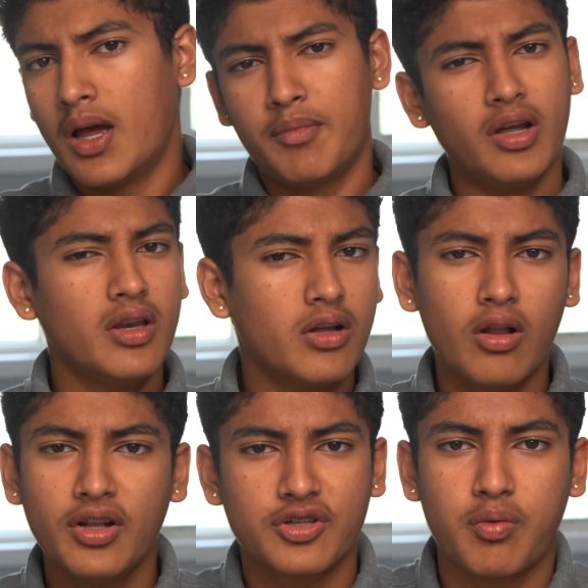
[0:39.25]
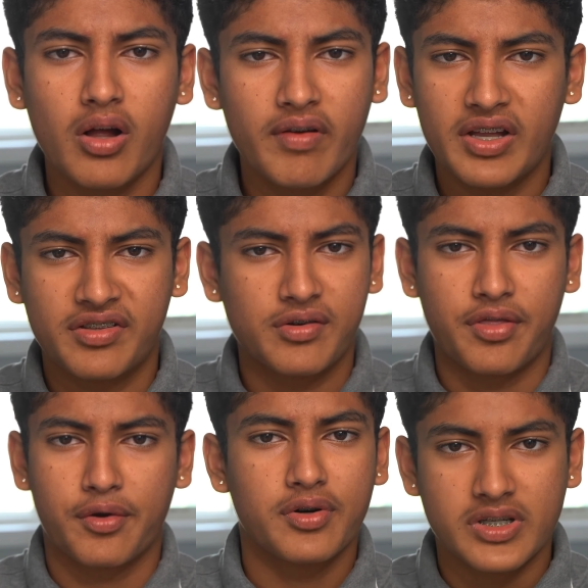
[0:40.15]
I'm not going to call it 12s or
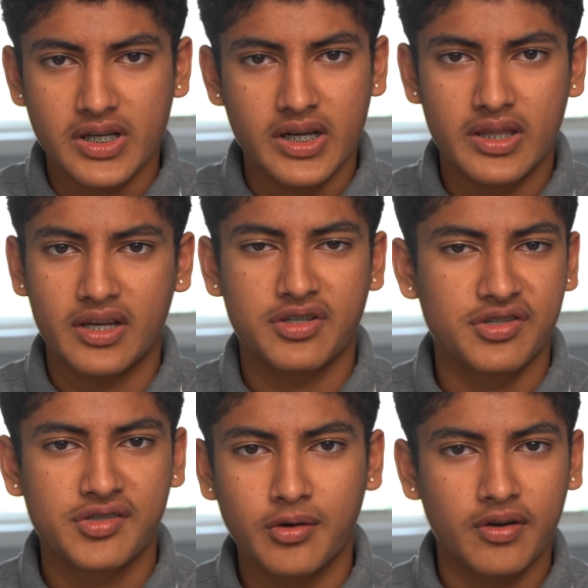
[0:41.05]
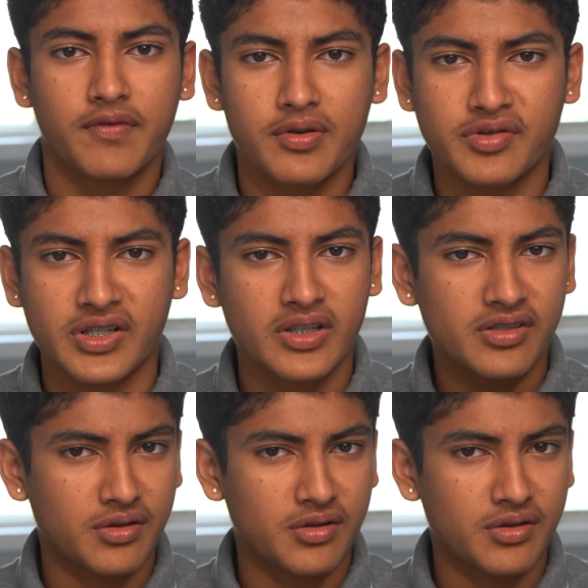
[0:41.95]
13, that's just so confusing,